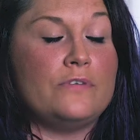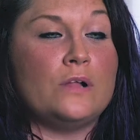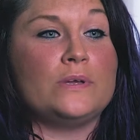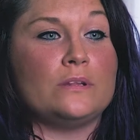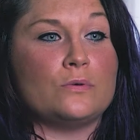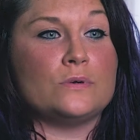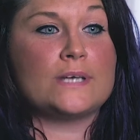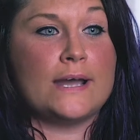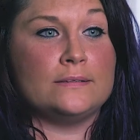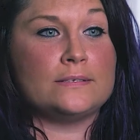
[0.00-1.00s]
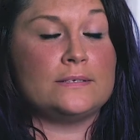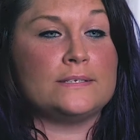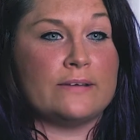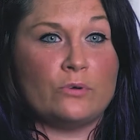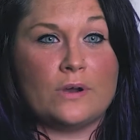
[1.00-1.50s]
following the Lord's guidance to
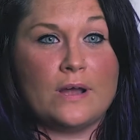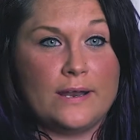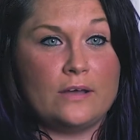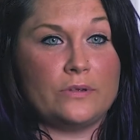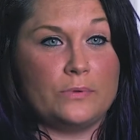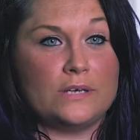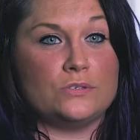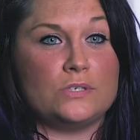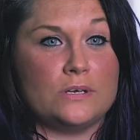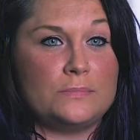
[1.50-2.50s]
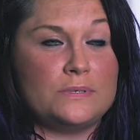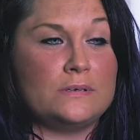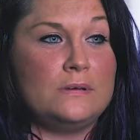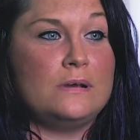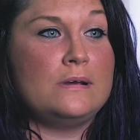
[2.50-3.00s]
sever unhealthy relationships,
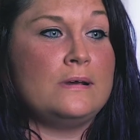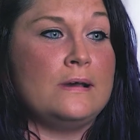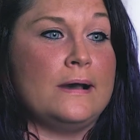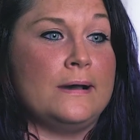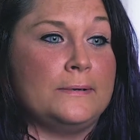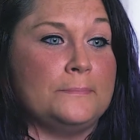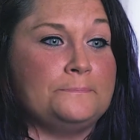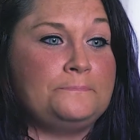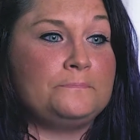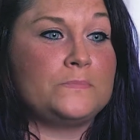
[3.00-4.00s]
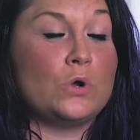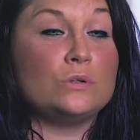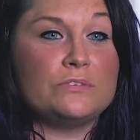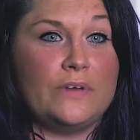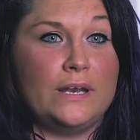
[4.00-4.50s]

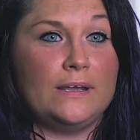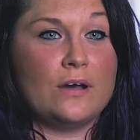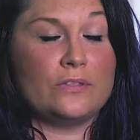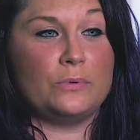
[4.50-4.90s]
cultivating healthy